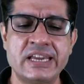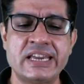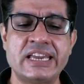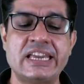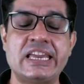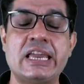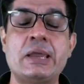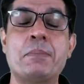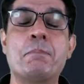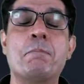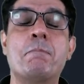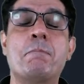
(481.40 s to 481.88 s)

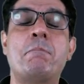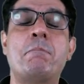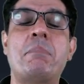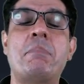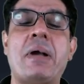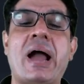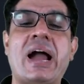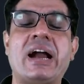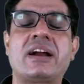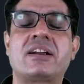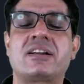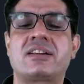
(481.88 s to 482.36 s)

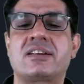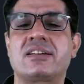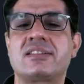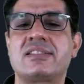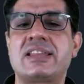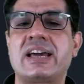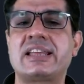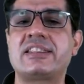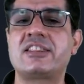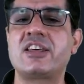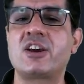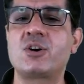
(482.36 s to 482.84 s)
impact
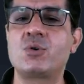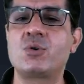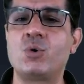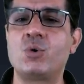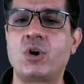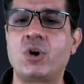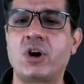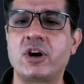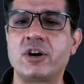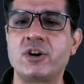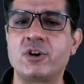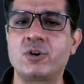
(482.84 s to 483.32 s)
that they go
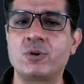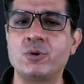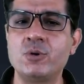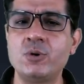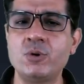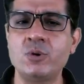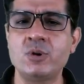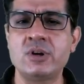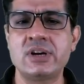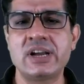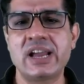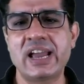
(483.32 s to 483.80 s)
on
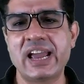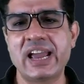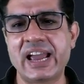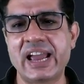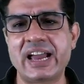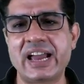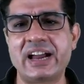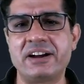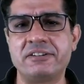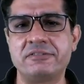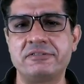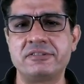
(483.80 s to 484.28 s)
to
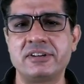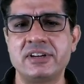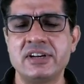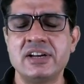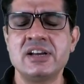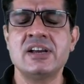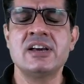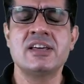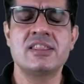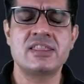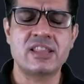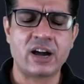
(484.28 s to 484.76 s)
have.
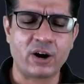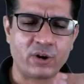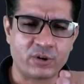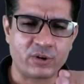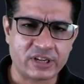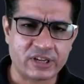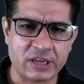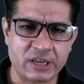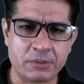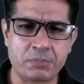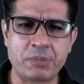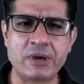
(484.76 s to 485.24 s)
Now,
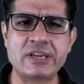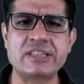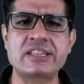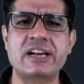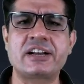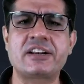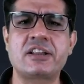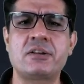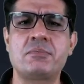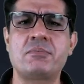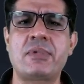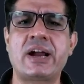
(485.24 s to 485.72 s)
keeping that
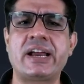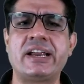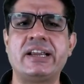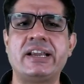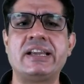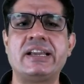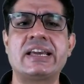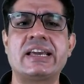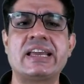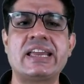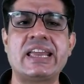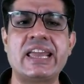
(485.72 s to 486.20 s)
in
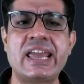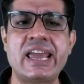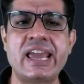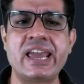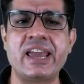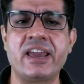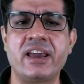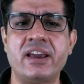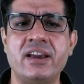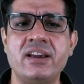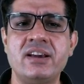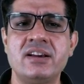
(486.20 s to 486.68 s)
mind,
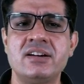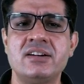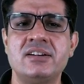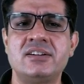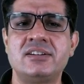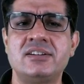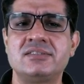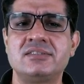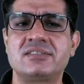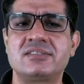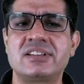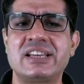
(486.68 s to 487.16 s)
A
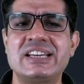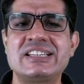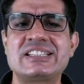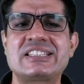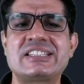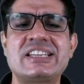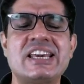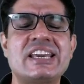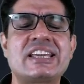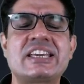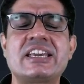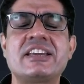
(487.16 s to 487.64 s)
is
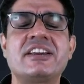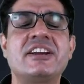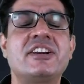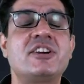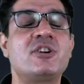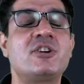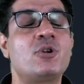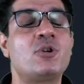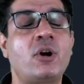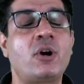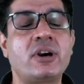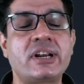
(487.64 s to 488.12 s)
taking it
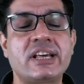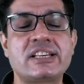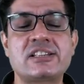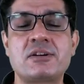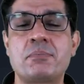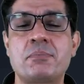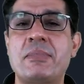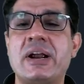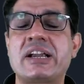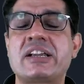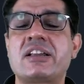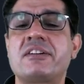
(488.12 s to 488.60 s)
not as a
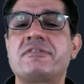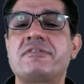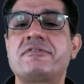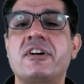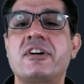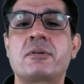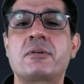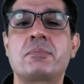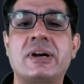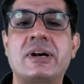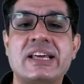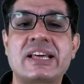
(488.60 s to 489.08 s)
metaphor,
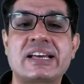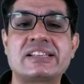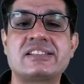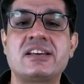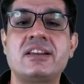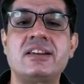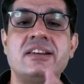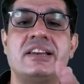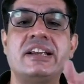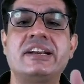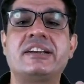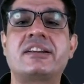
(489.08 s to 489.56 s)
but as a
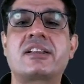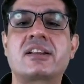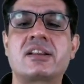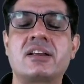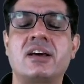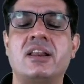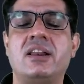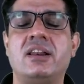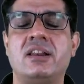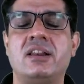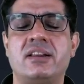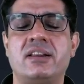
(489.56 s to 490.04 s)

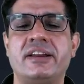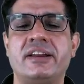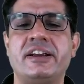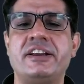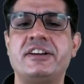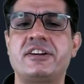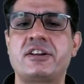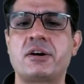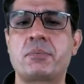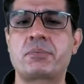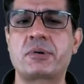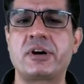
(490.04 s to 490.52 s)
literal
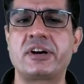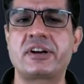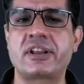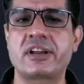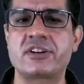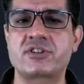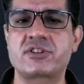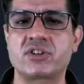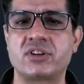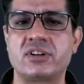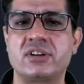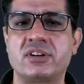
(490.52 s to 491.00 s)

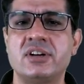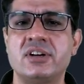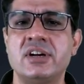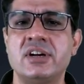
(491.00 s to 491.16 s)
interpretation.